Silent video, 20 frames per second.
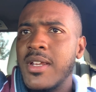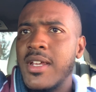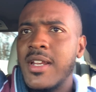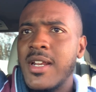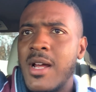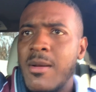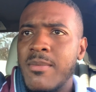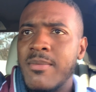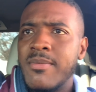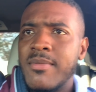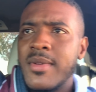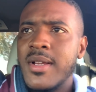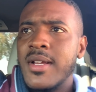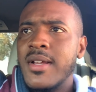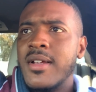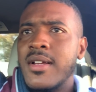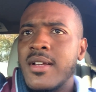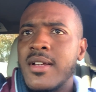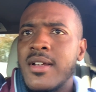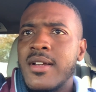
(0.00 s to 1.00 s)
and I'm
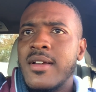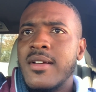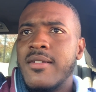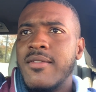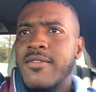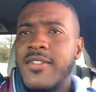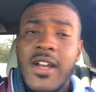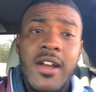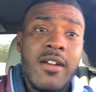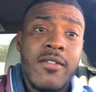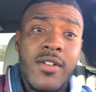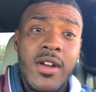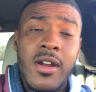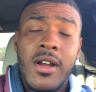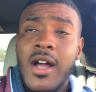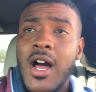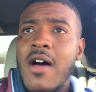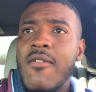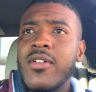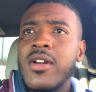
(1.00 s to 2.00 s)
very, very
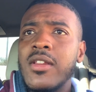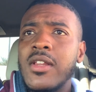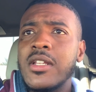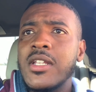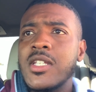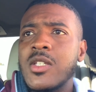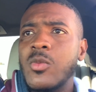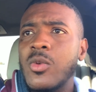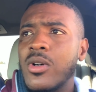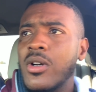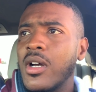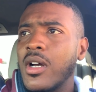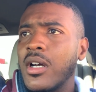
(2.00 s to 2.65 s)
confident that this will